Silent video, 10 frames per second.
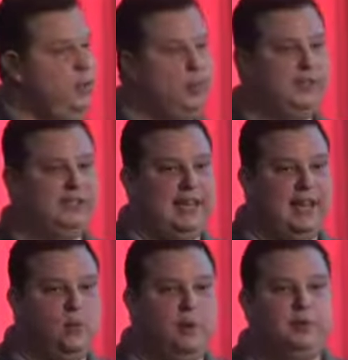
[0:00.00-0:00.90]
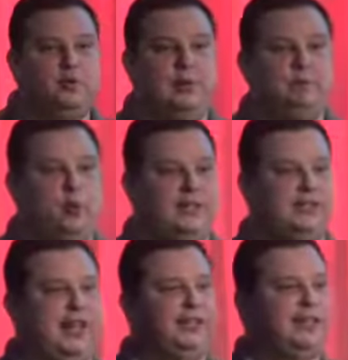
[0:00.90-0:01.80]
we see anywhere between
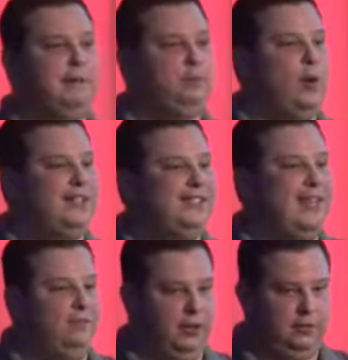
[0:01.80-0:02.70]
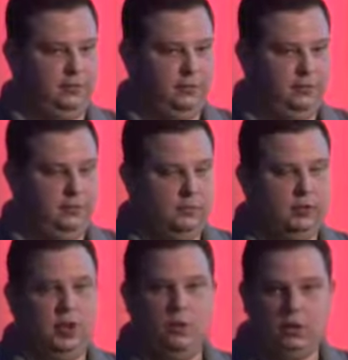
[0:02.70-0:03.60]
0.6 and 0.7.
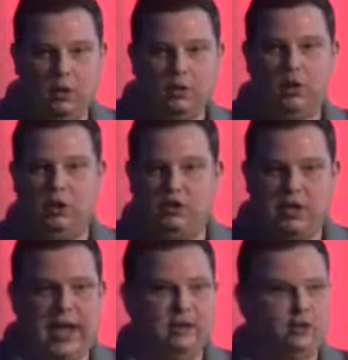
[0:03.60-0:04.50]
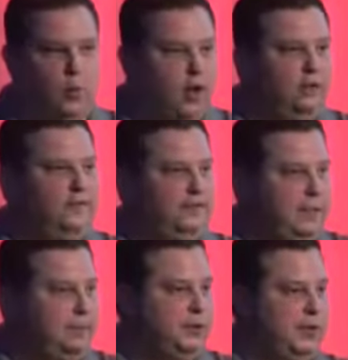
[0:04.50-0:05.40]
So, good 10, 12,
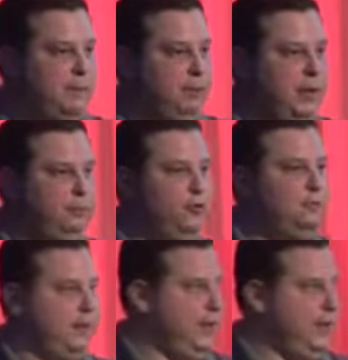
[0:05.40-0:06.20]
15% improvement